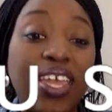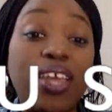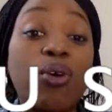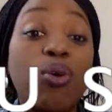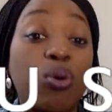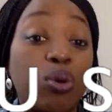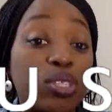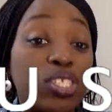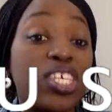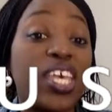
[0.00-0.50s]

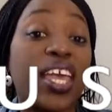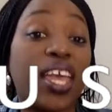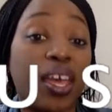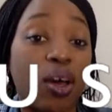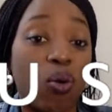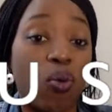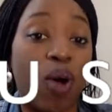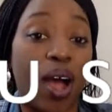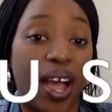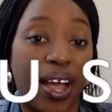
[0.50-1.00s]
It could
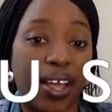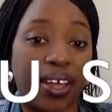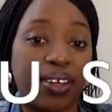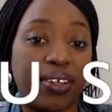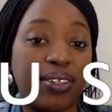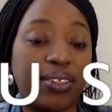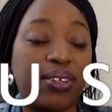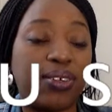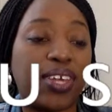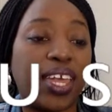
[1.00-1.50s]
take a
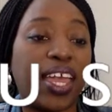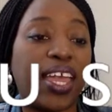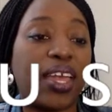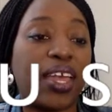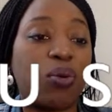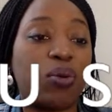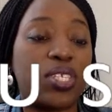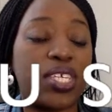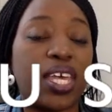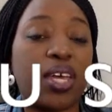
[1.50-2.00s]
while.
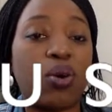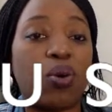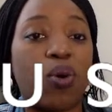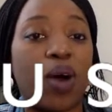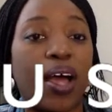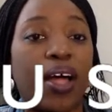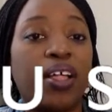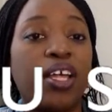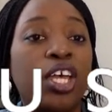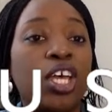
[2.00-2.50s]
Okay, it could take a
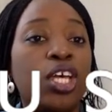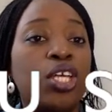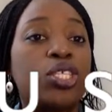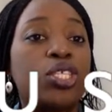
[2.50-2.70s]
while.